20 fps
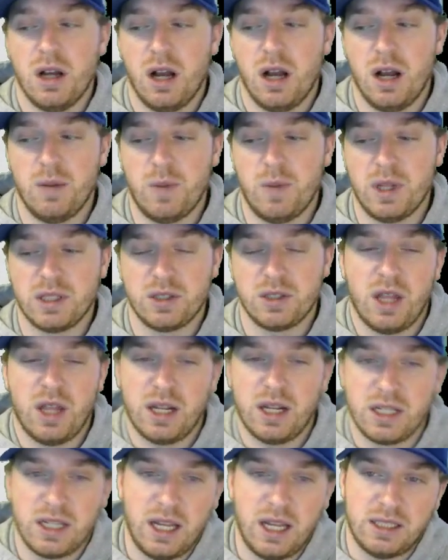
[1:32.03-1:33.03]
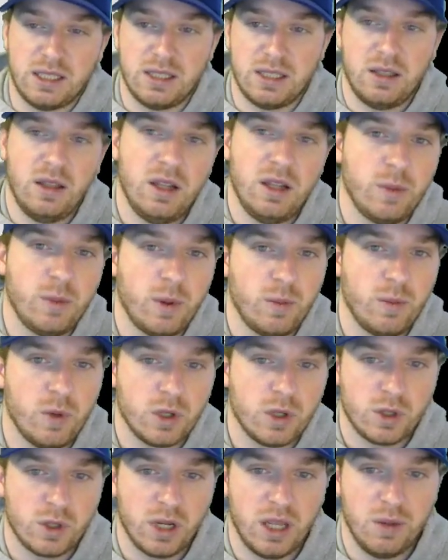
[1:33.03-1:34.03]
And so that gets a little bit
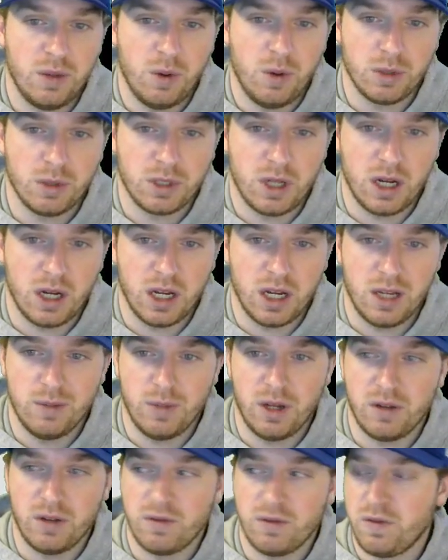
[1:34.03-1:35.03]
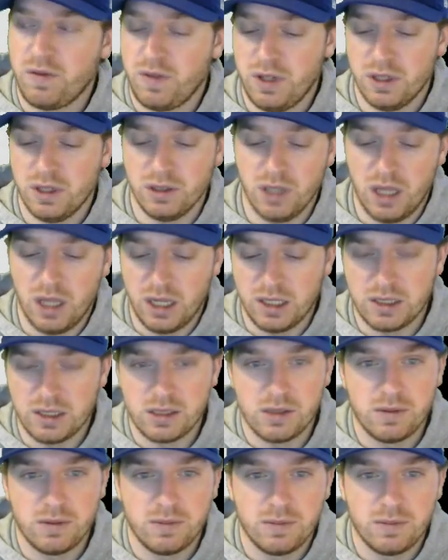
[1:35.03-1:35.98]
more tricky when we're talking about field lines.